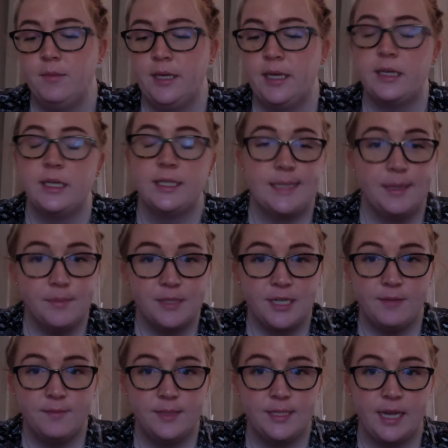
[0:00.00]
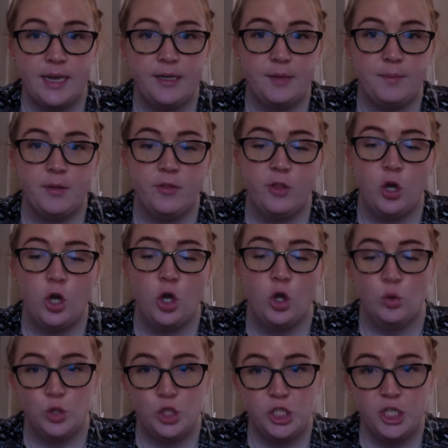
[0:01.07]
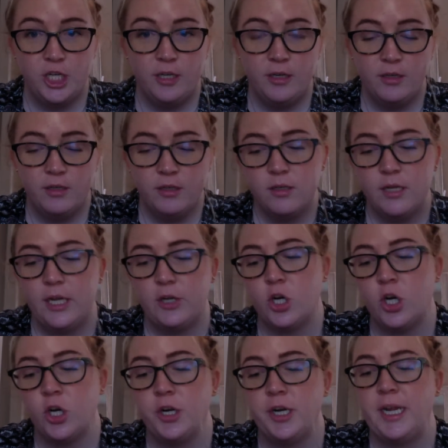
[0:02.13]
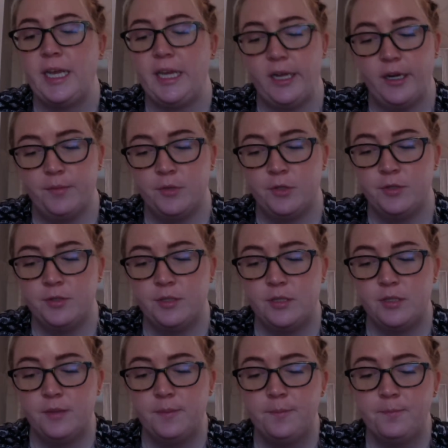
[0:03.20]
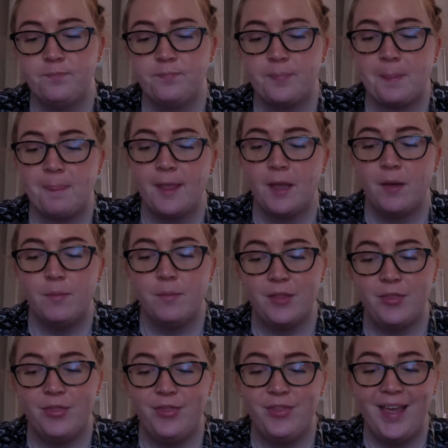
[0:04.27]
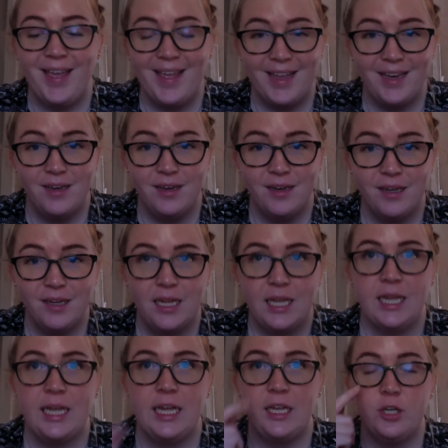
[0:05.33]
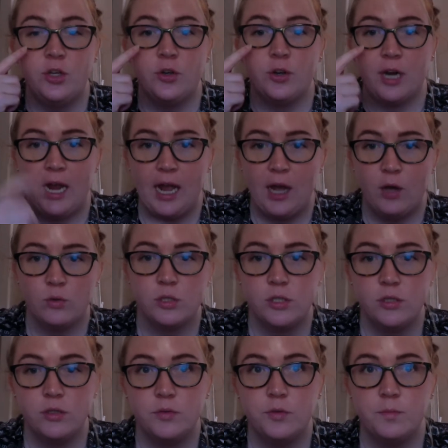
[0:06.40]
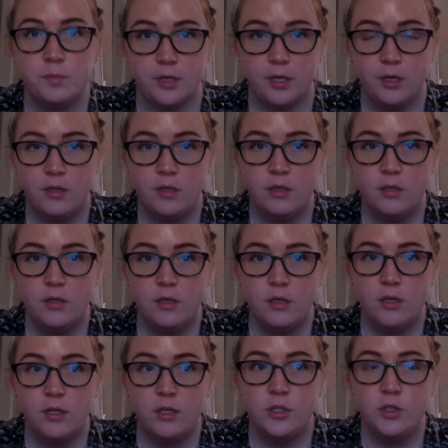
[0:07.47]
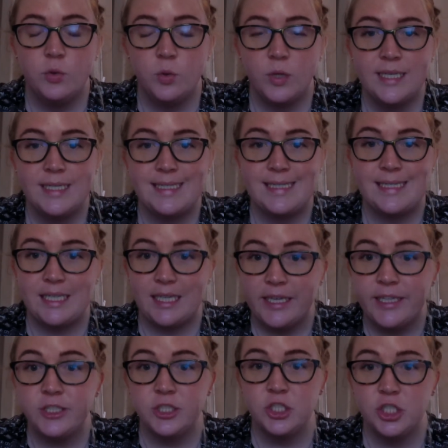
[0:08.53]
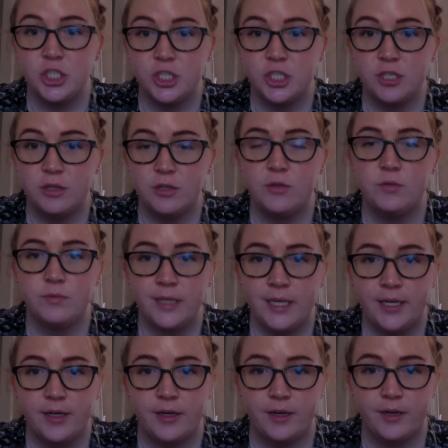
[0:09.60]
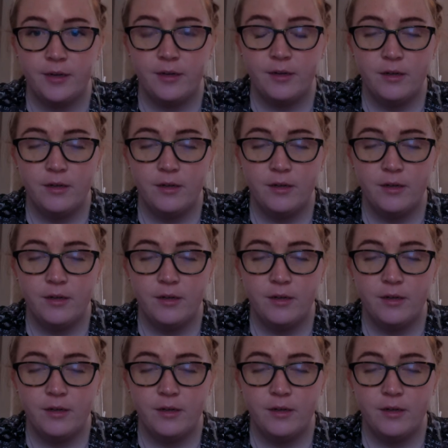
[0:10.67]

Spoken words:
it could sometimes end up in the ocean and hurt animals. But then, in your how-to book, you can teach the reader